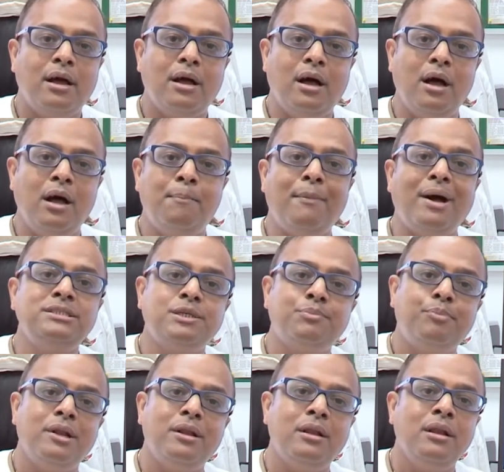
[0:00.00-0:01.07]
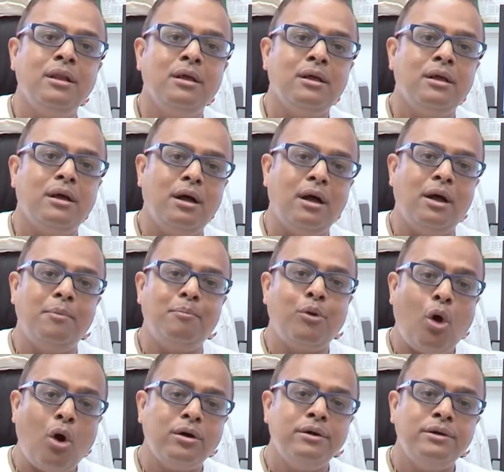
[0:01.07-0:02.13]
uh, multiple uh,
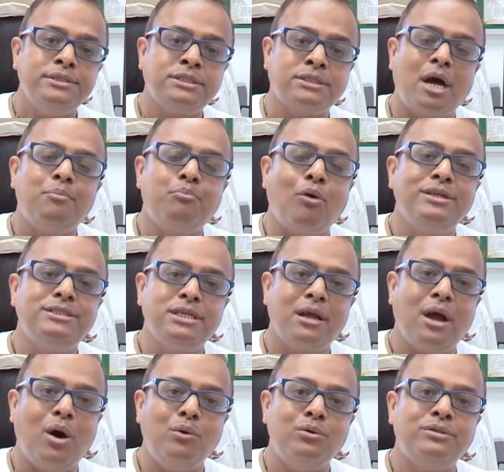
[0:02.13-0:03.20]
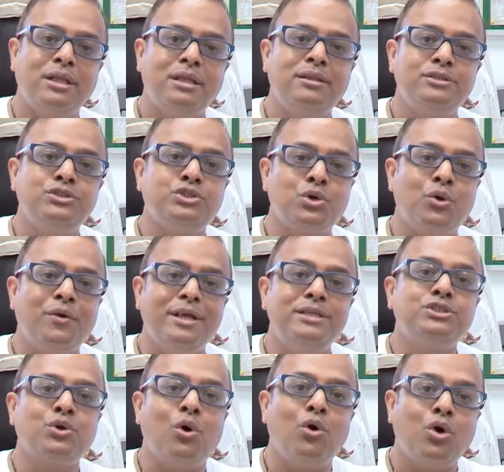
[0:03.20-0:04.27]
bloggers start pointing out that this story
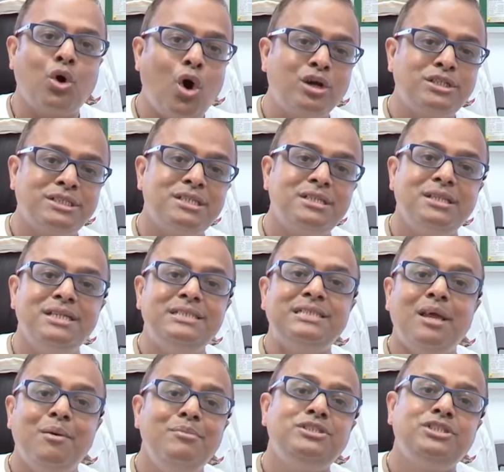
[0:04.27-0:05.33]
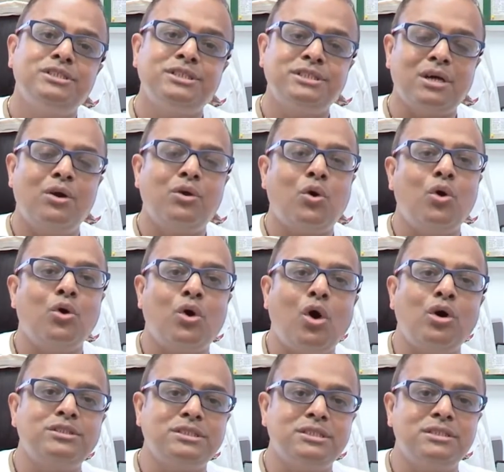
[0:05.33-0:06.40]
is concocted, these images are
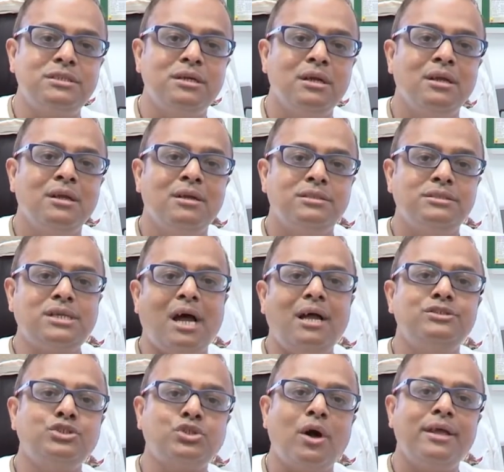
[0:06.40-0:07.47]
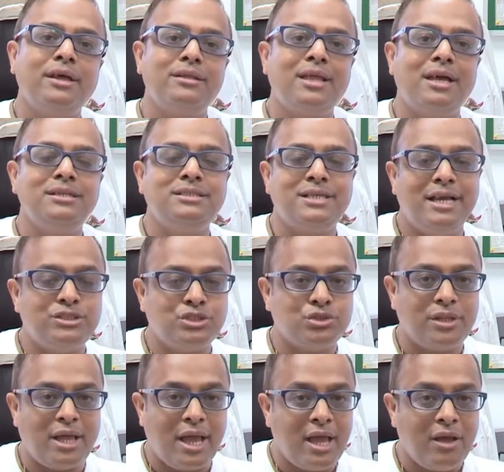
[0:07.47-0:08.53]
concocted, Diane Sawyer then takes
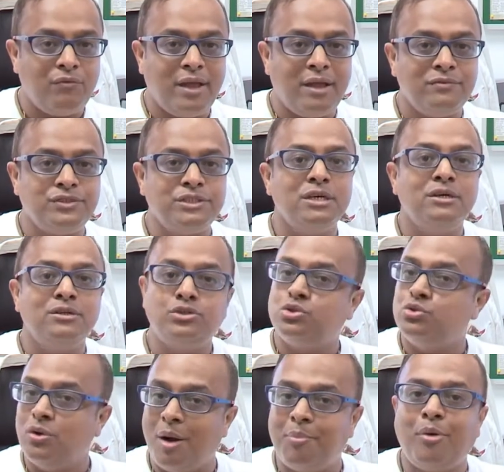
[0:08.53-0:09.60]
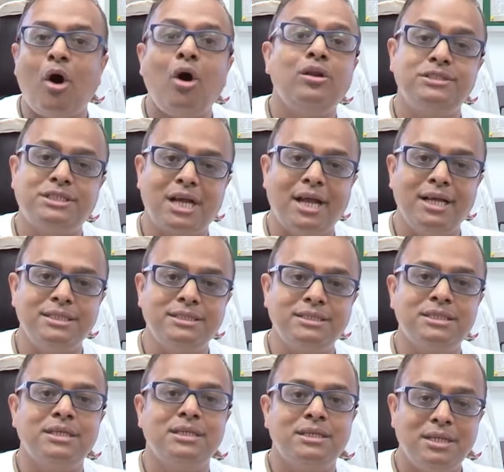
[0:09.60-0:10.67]
to the airwaves to
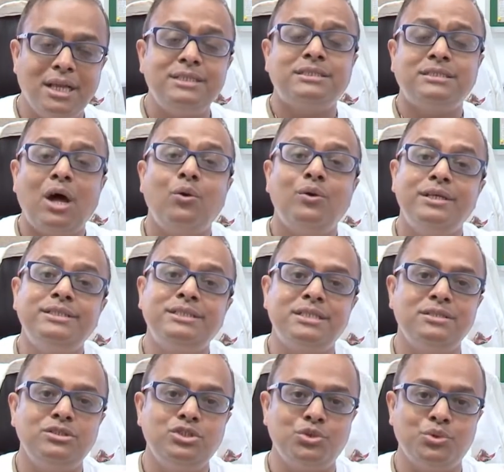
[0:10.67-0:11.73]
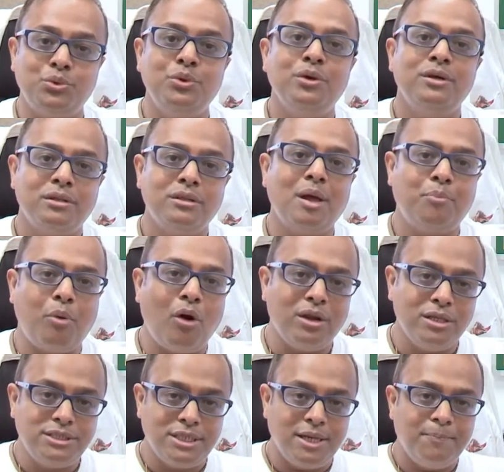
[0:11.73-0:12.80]
apologize. Let's now listen to the
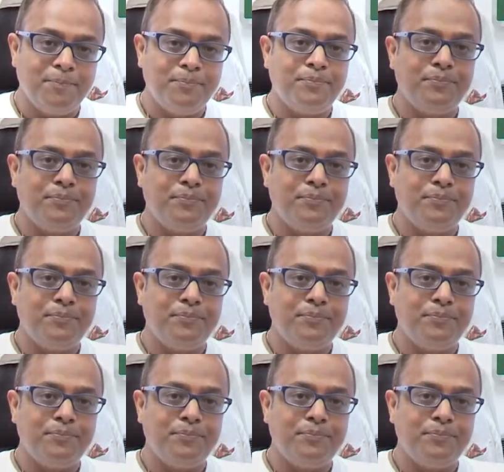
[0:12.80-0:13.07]
apology.